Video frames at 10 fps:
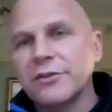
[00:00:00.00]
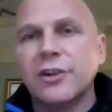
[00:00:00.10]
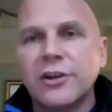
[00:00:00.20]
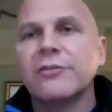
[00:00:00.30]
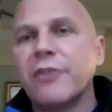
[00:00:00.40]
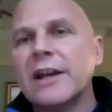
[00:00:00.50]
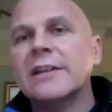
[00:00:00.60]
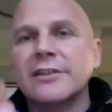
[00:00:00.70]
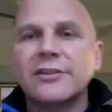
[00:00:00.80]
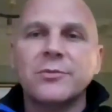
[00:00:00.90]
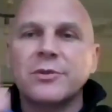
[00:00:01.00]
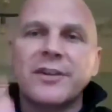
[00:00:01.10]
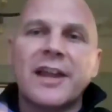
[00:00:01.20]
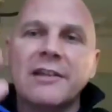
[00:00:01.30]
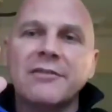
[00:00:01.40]
of a turn of phrase, in terms
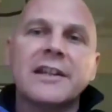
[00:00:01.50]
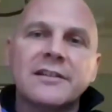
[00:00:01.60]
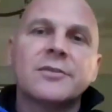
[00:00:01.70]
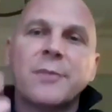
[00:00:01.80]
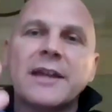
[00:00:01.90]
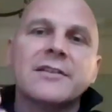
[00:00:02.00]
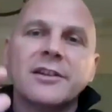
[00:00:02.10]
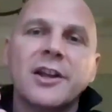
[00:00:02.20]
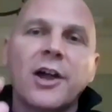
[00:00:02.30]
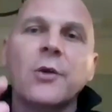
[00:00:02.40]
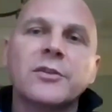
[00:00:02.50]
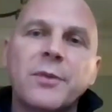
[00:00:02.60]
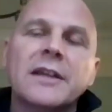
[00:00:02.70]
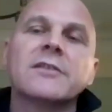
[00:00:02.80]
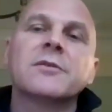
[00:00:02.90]
of an elevated space and a lower
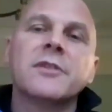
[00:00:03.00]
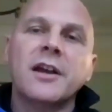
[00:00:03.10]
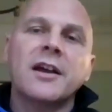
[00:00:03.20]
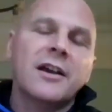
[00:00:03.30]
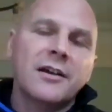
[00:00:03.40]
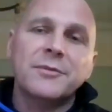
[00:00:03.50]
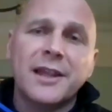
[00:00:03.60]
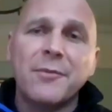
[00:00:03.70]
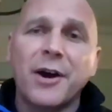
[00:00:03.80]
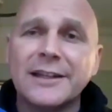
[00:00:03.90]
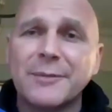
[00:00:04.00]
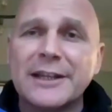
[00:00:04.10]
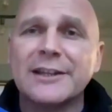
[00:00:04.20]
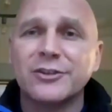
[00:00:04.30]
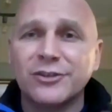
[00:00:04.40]
space. I mean, there might
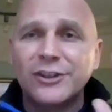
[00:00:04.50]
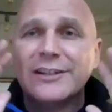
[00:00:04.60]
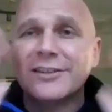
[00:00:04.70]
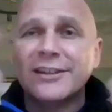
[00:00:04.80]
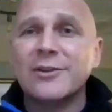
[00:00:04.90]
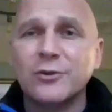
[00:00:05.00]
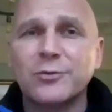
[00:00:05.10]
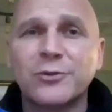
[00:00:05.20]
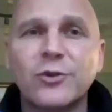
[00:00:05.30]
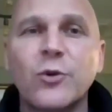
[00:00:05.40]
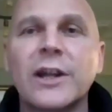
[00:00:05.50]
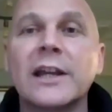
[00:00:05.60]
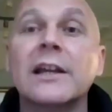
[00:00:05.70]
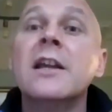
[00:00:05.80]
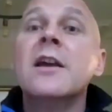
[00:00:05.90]
be, because you need to see who's
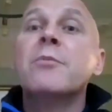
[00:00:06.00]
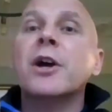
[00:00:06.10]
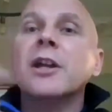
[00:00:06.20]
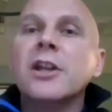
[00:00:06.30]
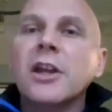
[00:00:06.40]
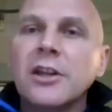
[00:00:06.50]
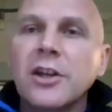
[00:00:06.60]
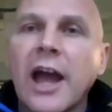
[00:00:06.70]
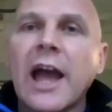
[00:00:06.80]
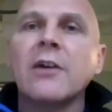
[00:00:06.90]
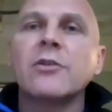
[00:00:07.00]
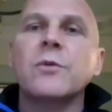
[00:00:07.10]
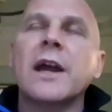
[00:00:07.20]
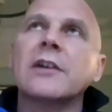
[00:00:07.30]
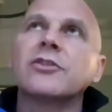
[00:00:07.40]
talking, but how do
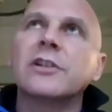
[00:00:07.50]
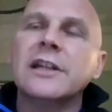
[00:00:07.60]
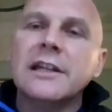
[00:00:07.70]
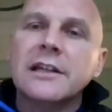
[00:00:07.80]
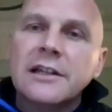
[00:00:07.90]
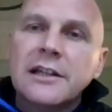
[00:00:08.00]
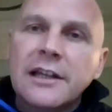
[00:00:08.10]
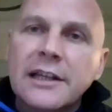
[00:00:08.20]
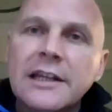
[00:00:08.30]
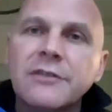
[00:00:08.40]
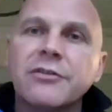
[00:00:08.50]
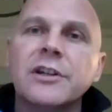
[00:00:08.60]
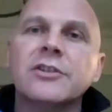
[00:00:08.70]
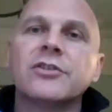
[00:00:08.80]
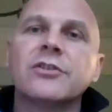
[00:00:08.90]
we actually
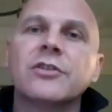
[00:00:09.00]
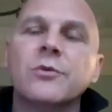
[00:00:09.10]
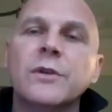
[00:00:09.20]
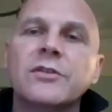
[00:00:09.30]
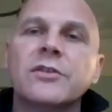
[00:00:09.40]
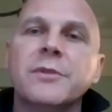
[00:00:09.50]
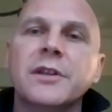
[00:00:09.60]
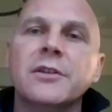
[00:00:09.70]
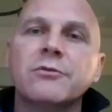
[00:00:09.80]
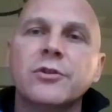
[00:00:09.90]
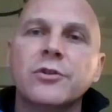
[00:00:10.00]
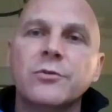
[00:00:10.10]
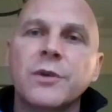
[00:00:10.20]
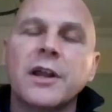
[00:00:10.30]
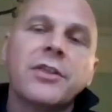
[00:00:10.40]
leverage the wisdom in the
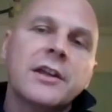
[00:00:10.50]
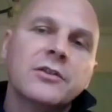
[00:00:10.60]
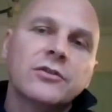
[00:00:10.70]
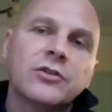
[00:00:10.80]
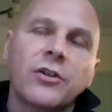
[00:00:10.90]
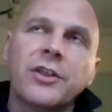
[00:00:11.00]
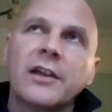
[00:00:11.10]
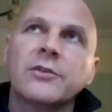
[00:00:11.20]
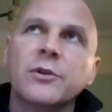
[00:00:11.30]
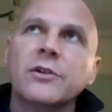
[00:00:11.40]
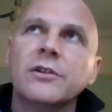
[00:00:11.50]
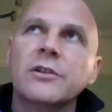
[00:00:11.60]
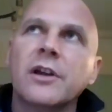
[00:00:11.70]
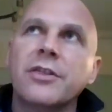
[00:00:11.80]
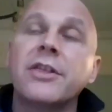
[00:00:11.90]
room? And I think, Joff, that's
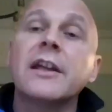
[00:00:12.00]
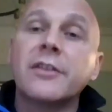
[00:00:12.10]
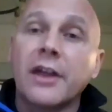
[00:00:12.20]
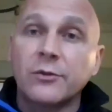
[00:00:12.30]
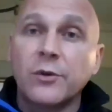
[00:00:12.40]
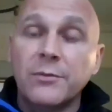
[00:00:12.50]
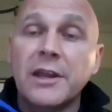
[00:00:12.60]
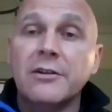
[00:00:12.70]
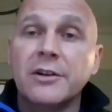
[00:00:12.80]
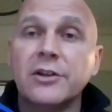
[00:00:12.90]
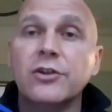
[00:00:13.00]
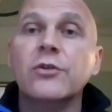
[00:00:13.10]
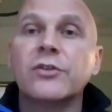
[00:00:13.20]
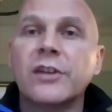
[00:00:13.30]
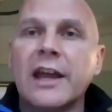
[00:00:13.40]
what I'm hearing
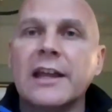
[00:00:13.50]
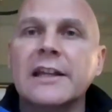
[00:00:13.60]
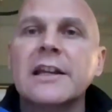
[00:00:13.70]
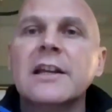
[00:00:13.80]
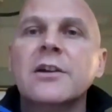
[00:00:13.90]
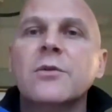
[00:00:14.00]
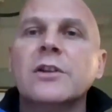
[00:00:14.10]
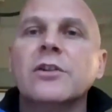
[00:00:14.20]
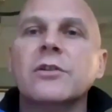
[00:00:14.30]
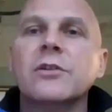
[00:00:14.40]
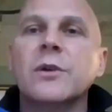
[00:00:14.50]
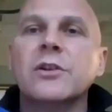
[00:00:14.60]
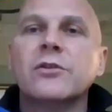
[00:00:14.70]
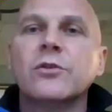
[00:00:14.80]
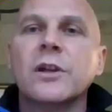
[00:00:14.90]
you say when
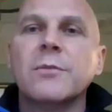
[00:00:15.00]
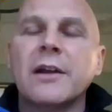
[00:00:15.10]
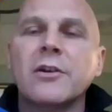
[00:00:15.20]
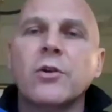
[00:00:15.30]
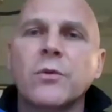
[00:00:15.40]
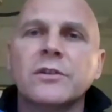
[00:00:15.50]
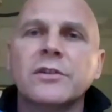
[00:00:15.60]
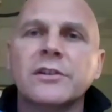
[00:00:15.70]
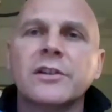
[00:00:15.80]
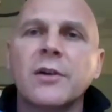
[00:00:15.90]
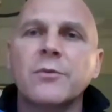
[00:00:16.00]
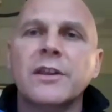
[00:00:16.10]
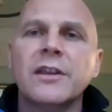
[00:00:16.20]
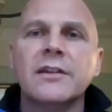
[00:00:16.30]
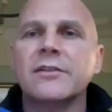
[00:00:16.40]
you're talking about not wanting to come
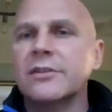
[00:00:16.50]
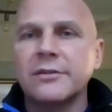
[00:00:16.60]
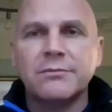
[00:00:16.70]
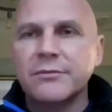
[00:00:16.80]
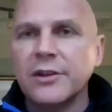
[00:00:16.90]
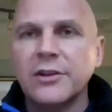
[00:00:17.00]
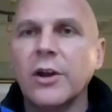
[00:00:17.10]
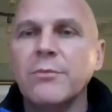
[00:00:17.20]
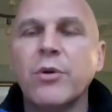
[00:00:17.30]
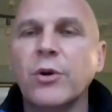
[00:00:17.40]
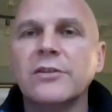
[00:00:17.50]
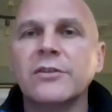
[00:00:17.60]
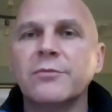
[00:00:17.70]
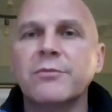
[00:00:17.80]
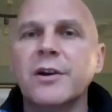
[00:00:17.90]
with here's the 9 points
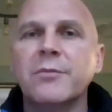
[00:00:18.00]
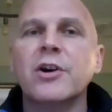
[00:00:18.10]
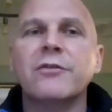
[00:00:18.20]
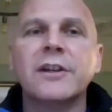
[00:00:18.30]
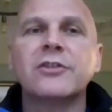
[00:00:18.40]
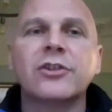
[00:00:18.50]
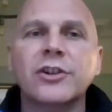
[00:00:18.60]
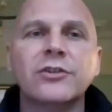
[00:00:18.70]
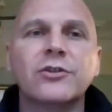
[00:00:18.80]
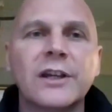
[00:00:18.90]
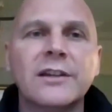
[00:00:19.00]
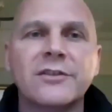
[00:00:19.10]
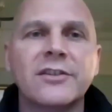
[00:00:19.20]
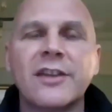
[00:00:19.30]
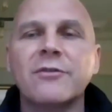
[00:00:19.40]
of a perfect church, or
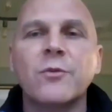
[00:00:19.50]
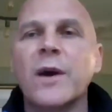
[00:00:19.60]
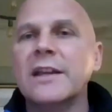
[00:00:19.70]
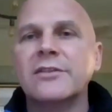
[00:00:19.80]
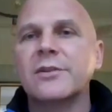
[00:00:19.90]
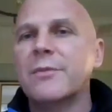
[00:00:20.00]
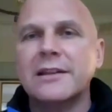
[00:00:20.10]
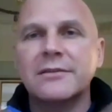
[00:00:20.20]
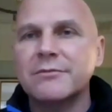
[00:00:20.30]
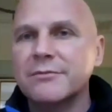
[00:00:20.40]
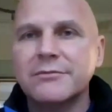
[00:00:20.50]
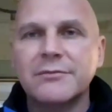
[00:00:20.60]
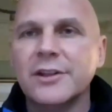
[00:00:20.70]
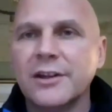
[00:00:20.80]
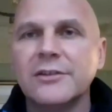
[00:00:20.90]
here's the 7 ways to make
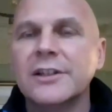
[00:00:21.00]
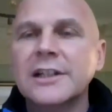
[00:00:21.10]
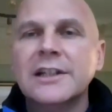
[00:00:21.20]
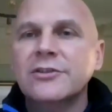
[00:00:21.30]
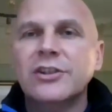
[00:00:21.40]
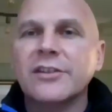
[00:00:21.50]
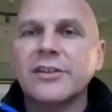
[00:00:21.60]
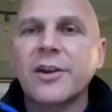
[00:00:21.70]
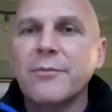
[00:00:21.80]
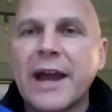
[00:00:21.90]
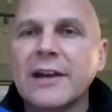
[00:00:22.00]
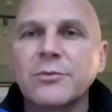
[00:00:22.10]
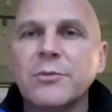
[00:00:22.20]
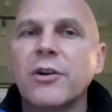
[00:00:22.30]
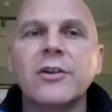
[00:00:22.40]
Jesus come back
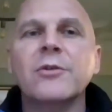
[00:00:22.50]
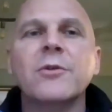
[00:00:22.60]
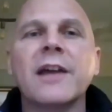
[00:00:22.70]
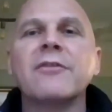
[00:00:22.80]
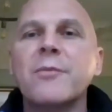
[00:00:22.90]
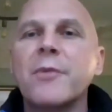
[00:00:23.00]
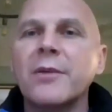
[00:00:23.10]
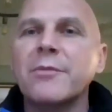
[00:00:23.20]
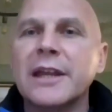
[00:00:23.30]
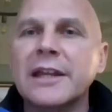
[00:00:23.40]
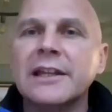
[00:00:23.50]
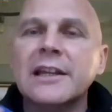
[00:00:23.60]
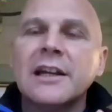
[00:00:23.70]
tomorrow, or whatever it might be,